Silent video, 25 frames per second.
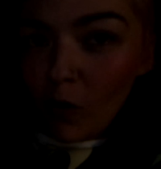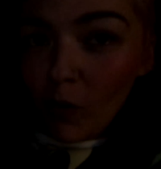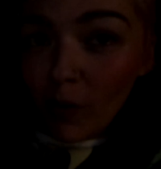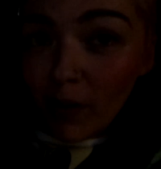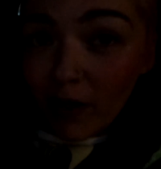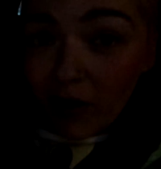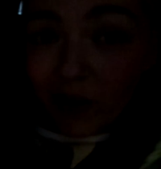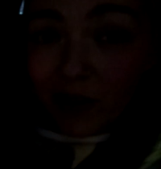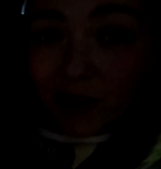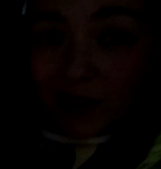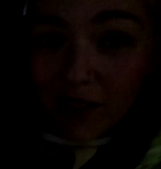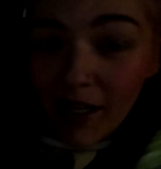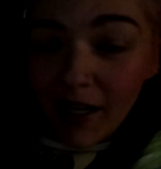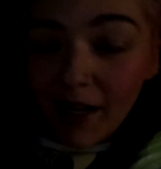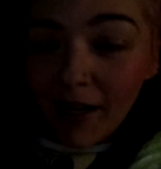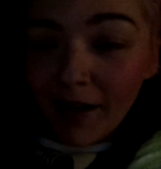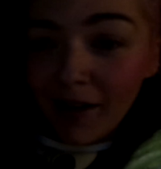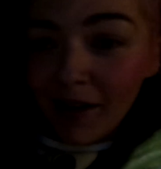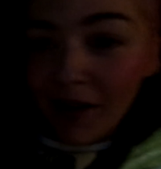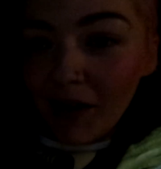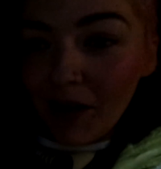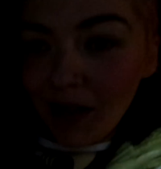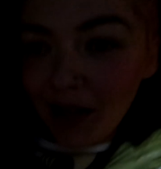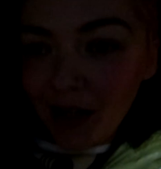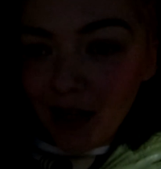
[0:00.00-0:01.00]
oh my god, yeah,
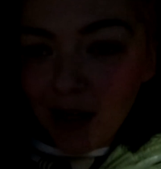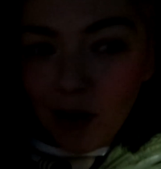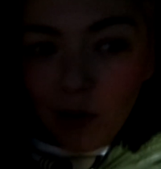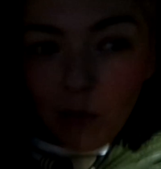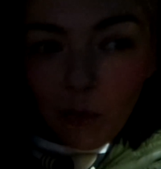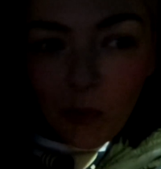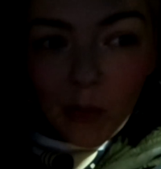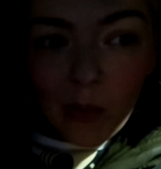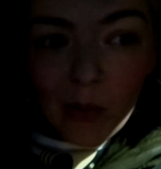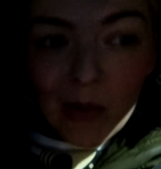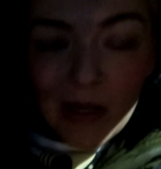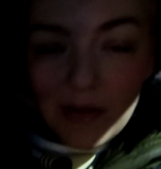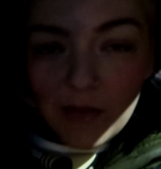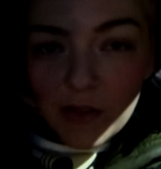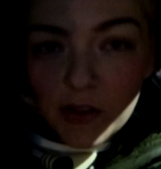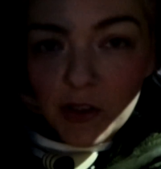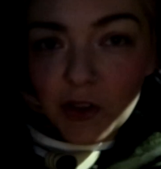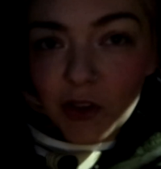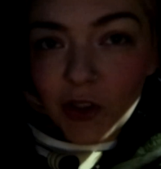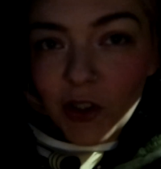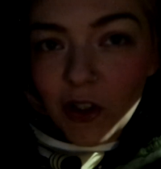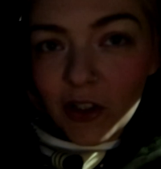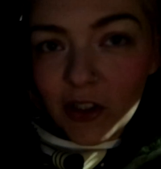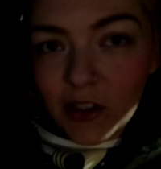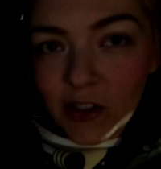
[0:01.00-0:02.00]
like we were either
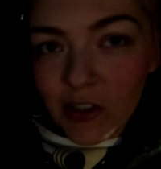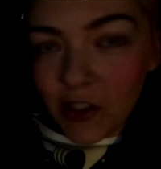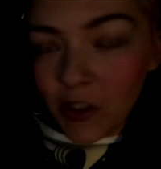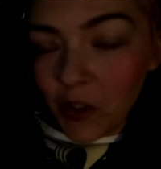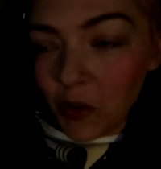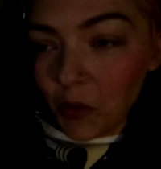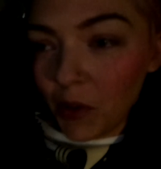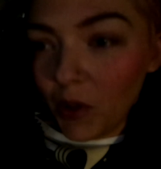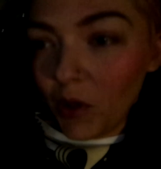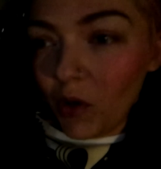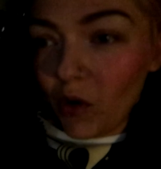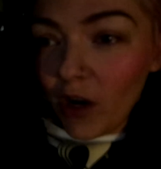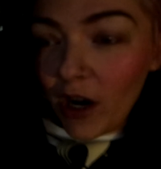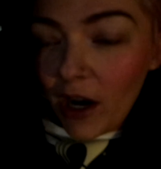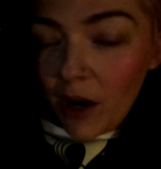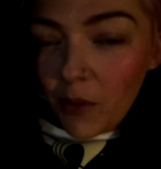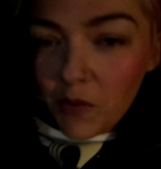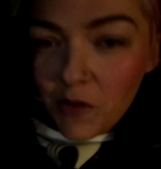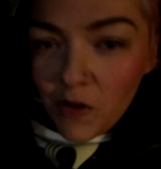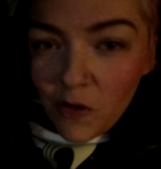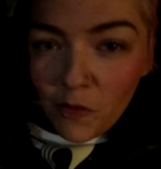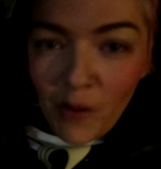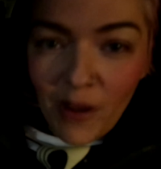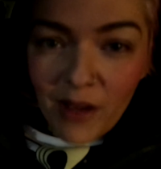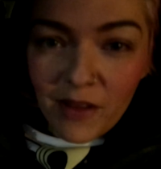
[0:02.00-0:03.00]
stood on a stool or I
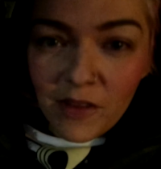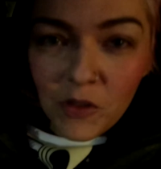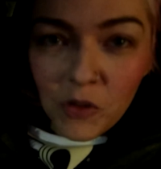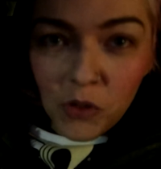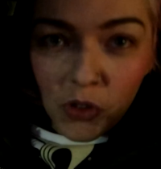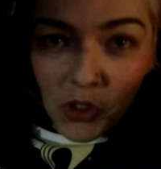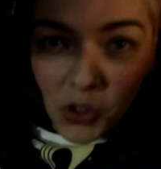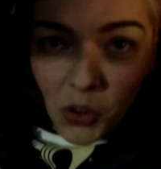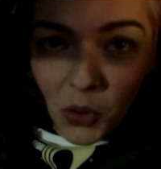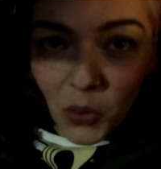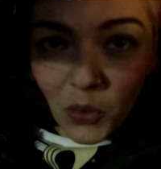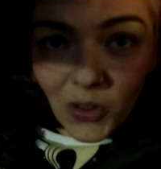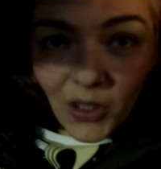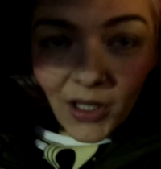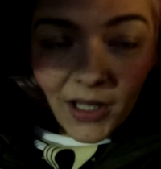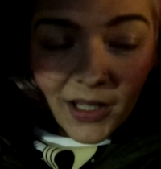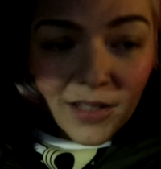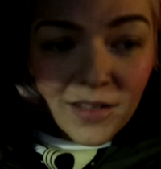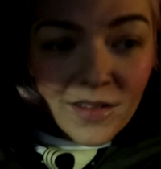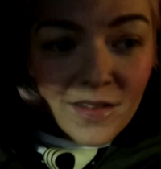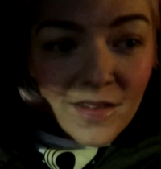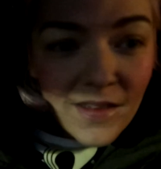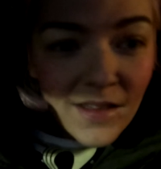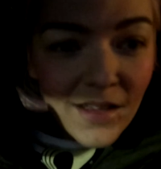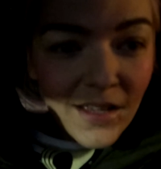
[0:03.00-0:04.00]
was on Matthew's
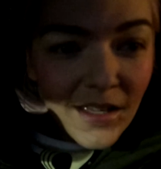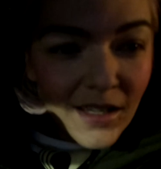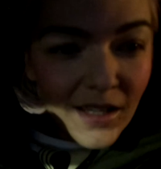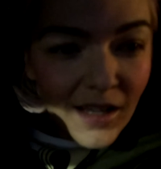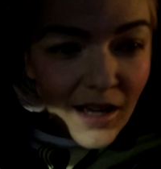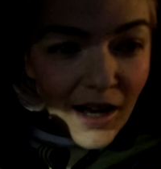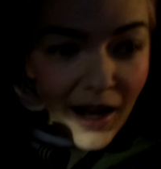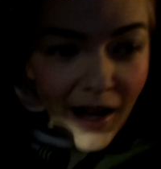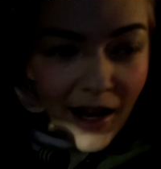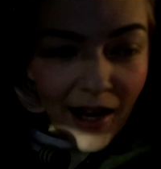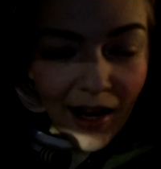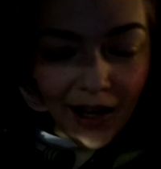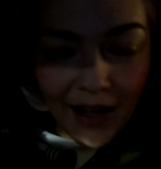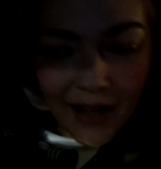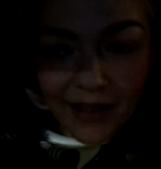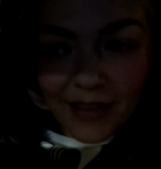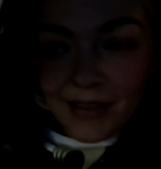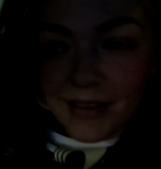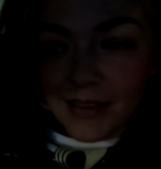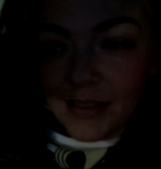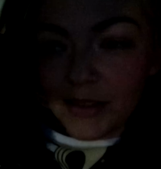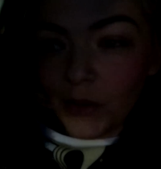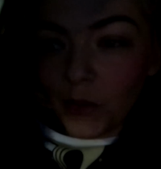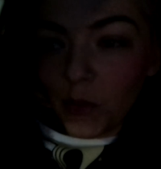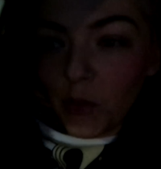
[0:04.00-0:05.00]
shoulders,
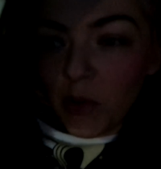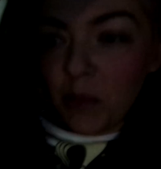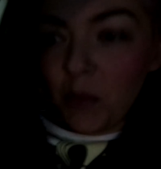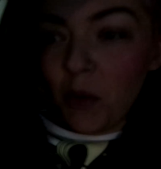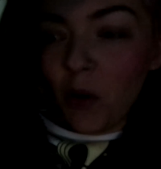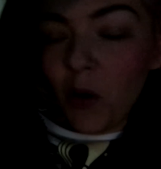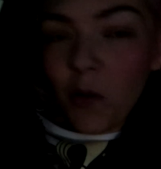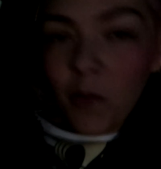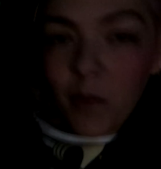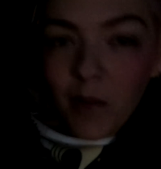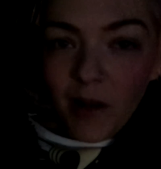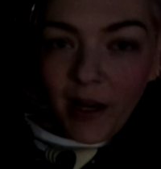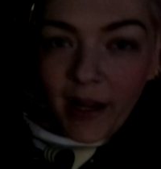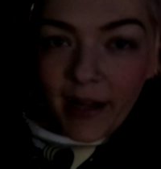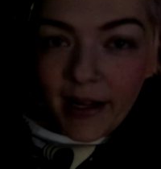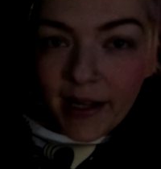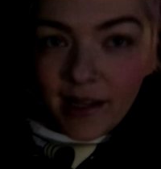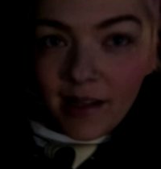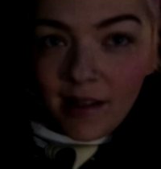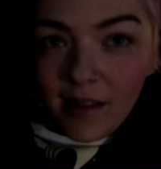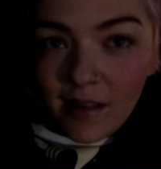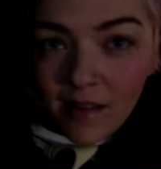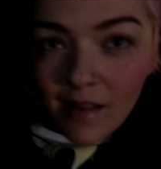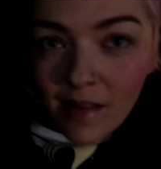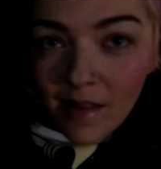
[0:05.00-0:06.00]
and we put up the
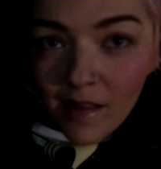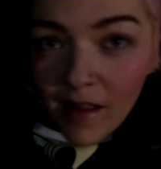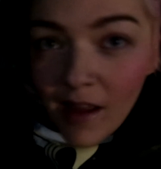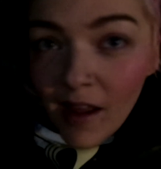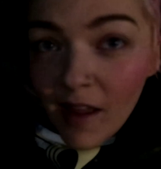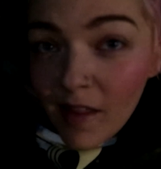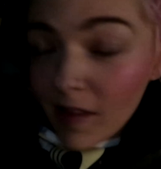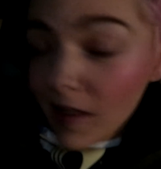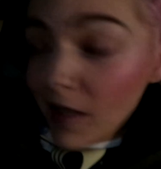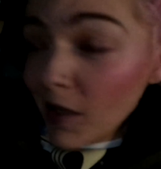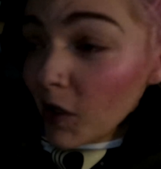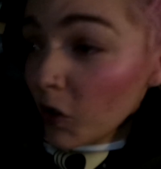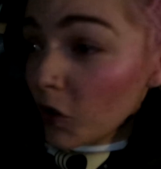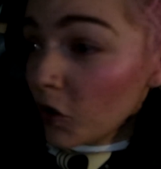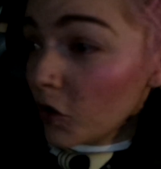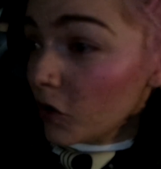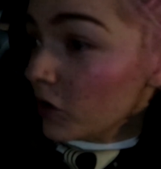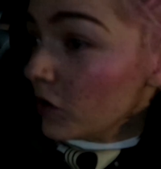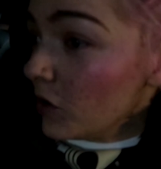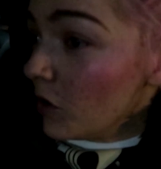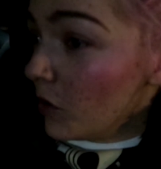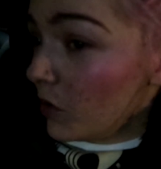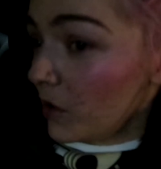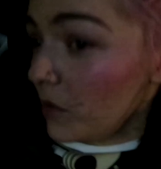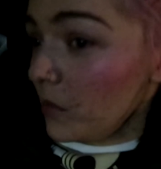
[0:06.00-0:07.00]
lights. They look
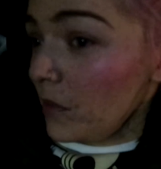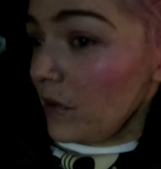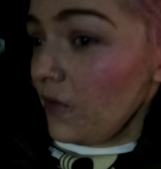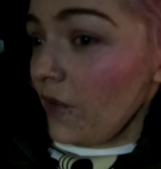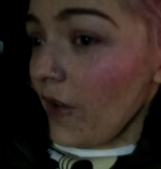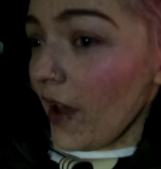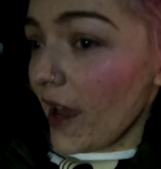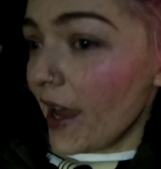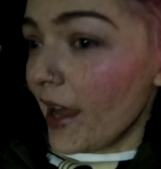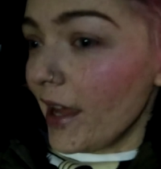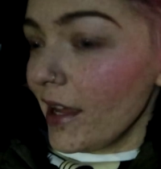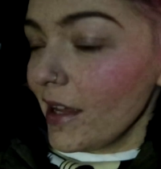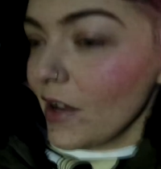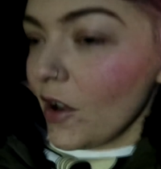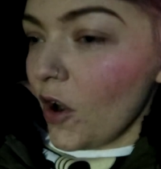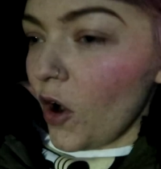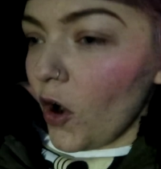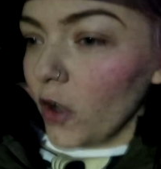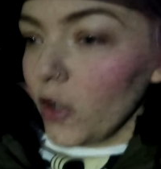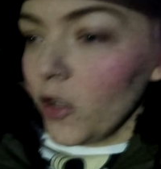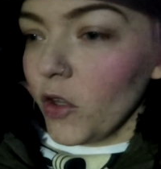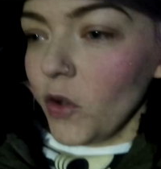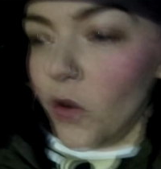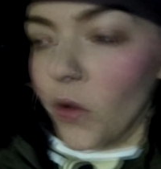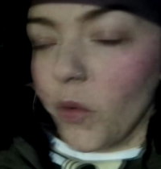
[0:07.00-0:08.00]
good though, to be fair,
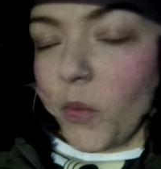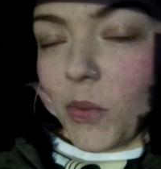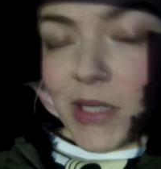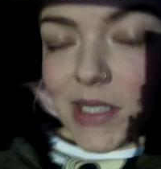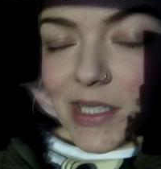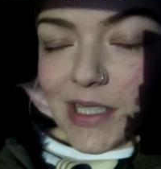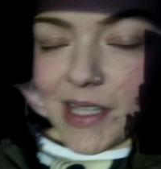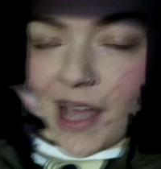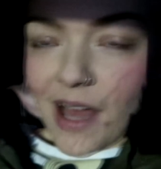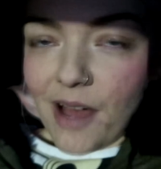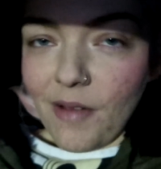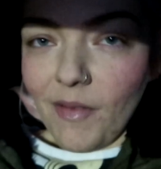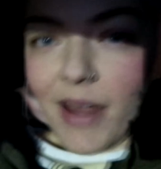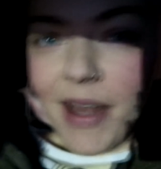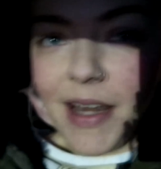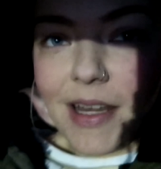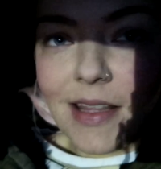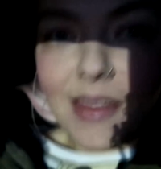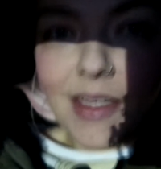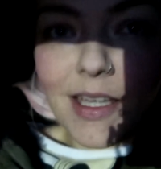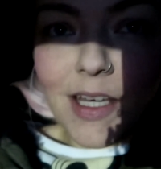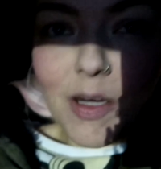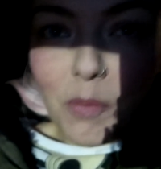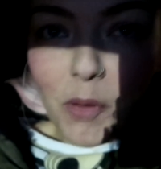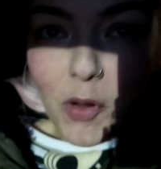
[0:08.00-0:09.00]
although we didn't have
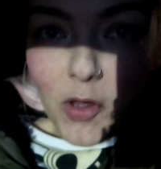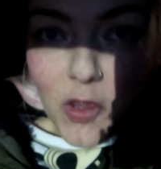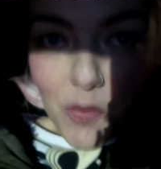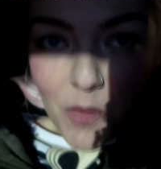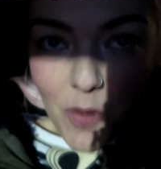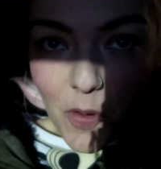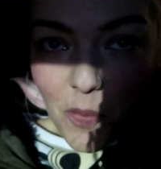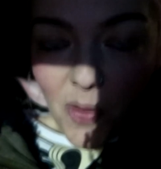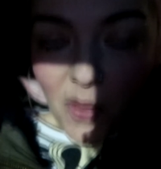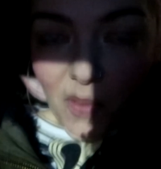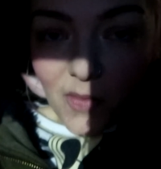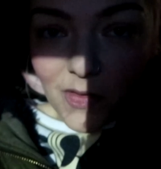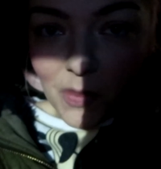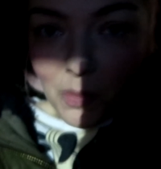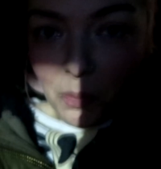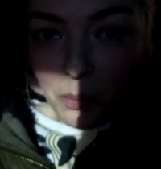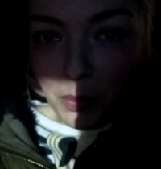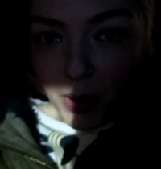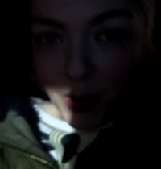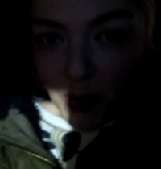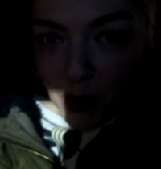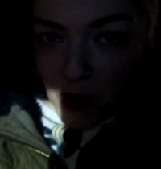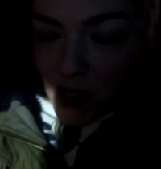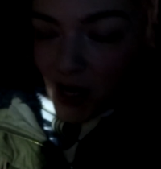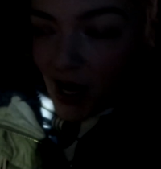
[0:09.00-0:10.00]
anything to put them up other than
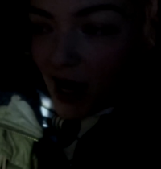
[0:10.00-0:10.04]
blue